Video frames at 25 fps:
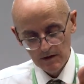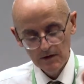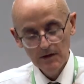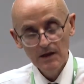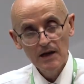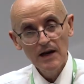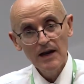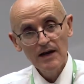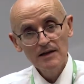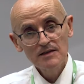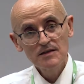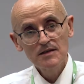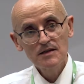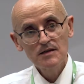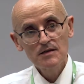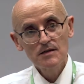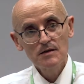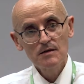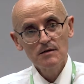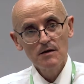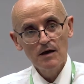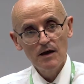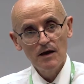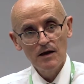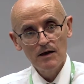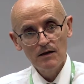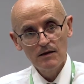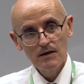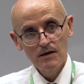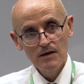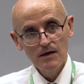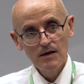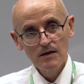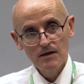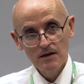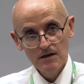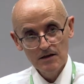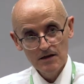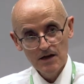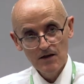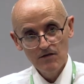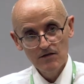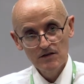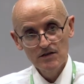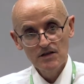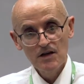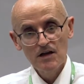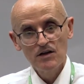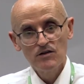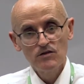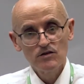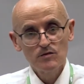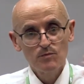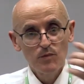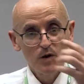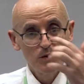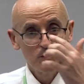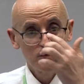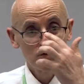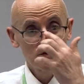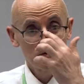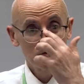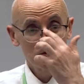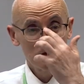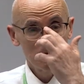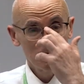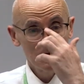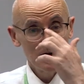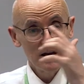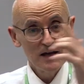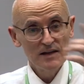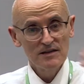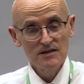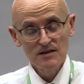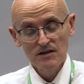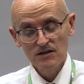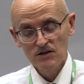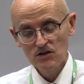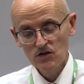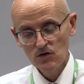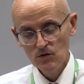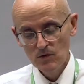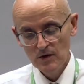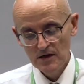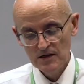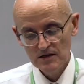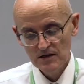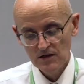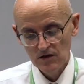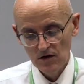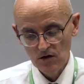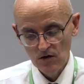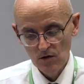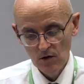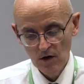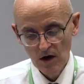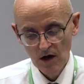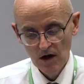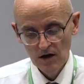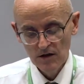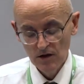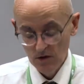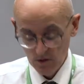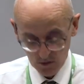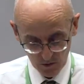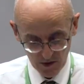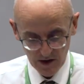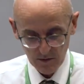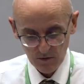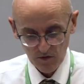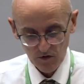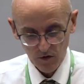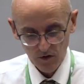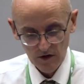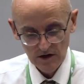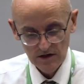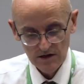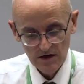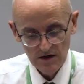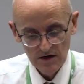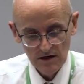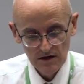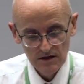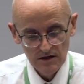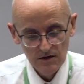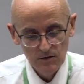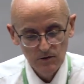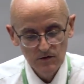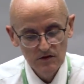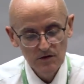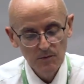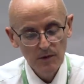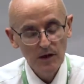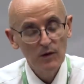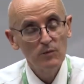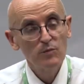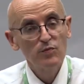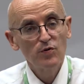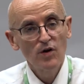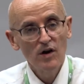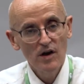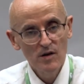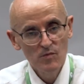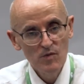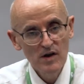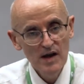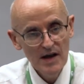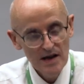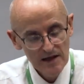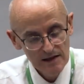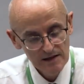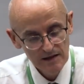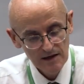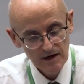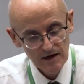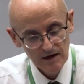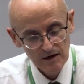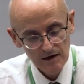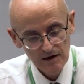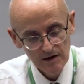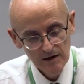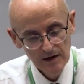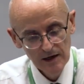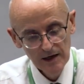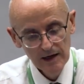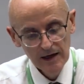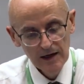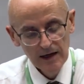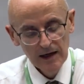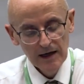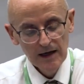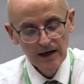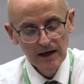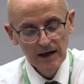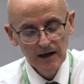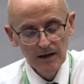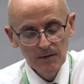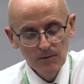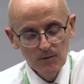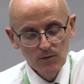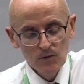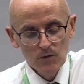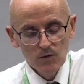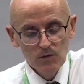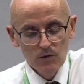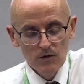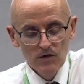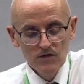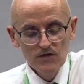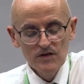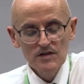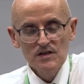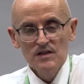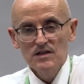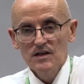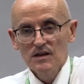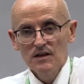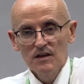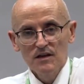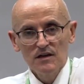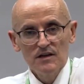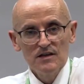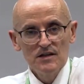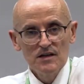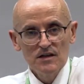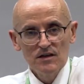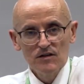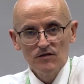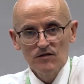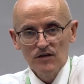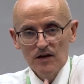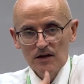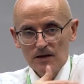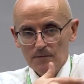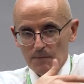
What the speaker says: last thing that David Sanders published was in The Lancet 2 weeks ago, the week before he died, and it was about primary health care, revisiting the idea of